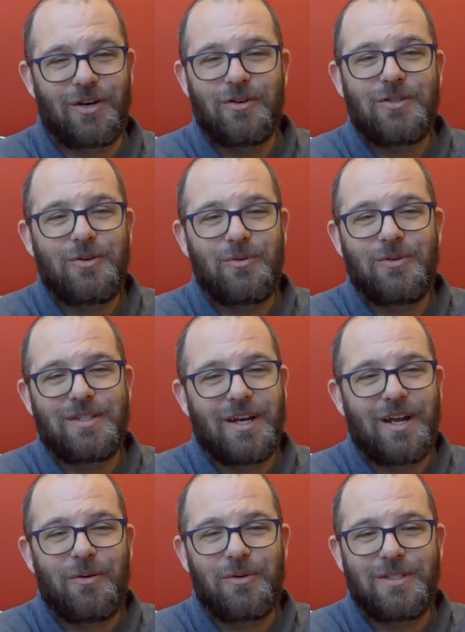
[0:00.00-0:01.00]
Our students
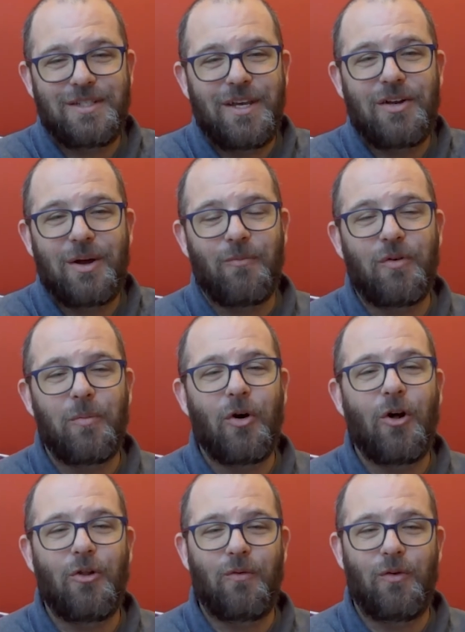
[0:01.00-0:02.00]
at Iowa State come from
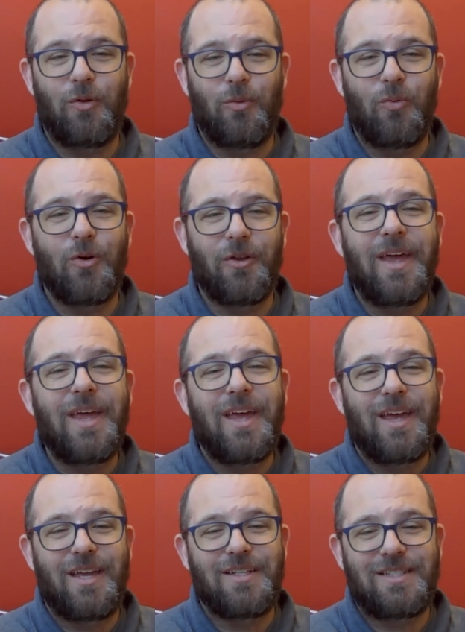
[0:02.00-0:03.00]
all over the world,
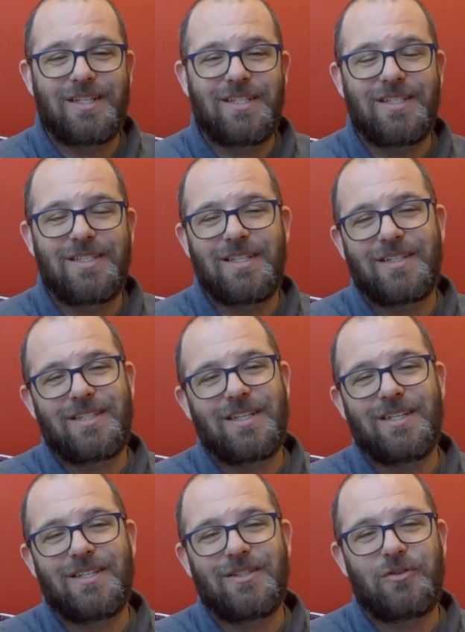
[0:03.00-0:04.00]
and statistics
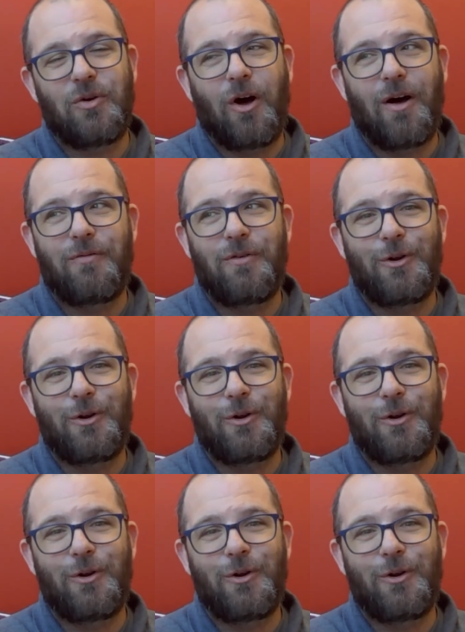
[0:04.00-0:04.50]
is often